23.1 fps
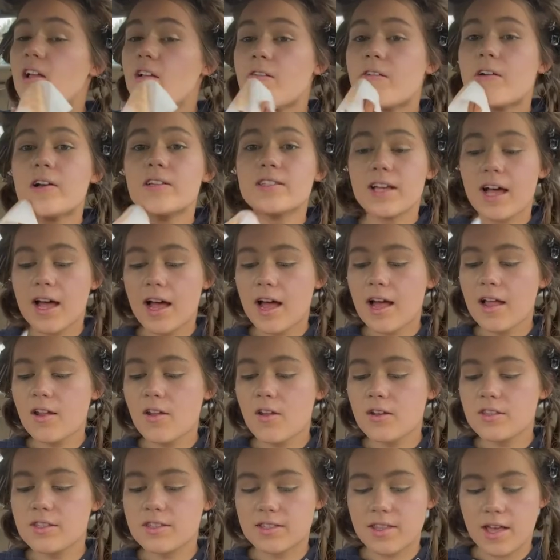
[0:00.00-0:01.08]
because I
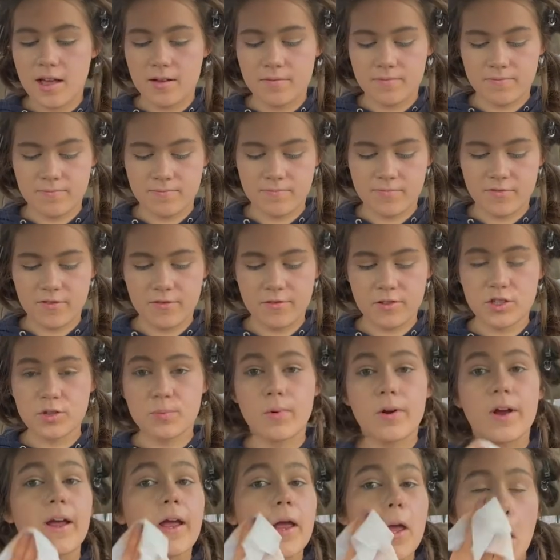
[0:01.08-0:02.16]
lost that
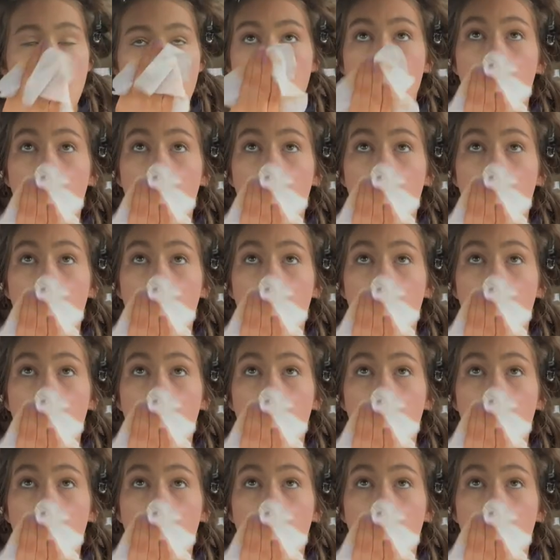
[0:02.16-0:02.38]
spray,